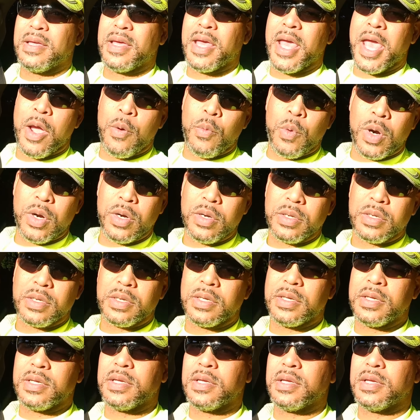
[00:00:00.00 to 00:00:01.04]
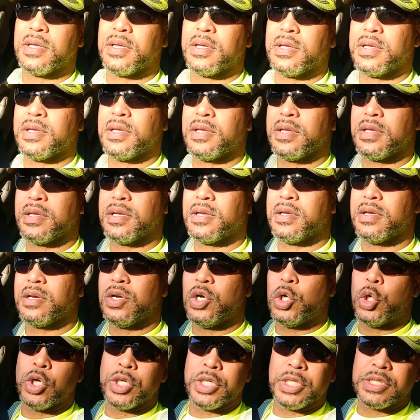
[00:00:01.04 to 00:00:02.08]
at work,
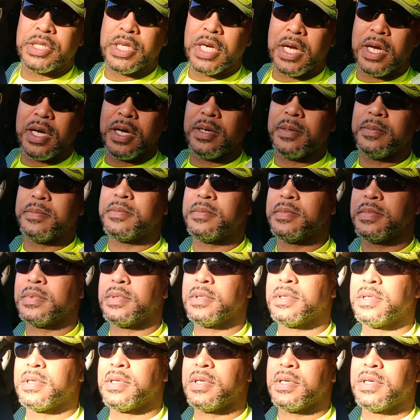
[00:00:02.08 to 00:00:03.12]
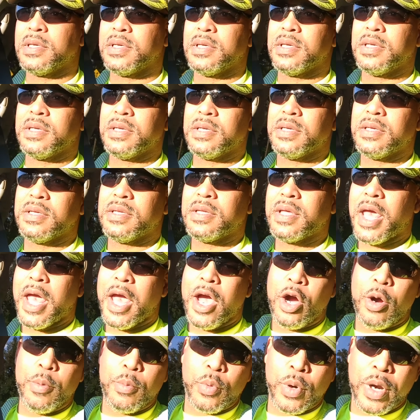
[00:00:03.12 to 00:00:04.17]
on the job, at
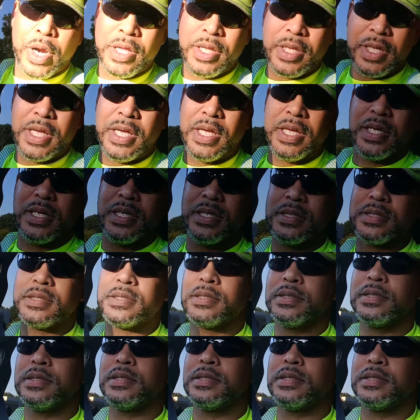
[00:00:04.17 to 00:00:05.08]
home around your kids,